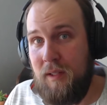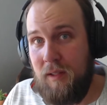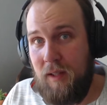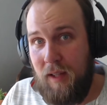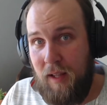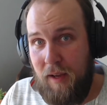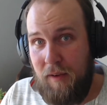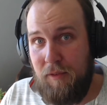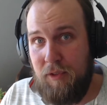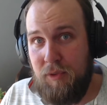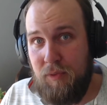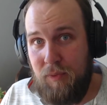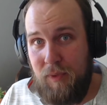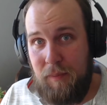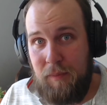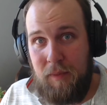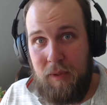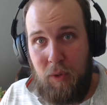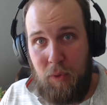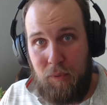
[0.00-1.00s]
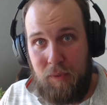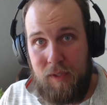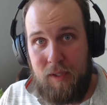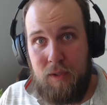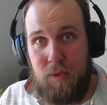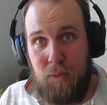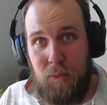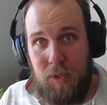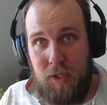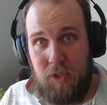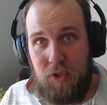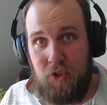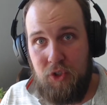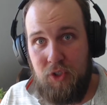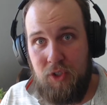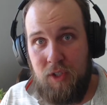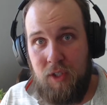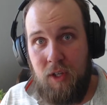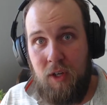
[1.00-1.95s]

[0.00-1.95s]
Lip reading: live stream over at Twitch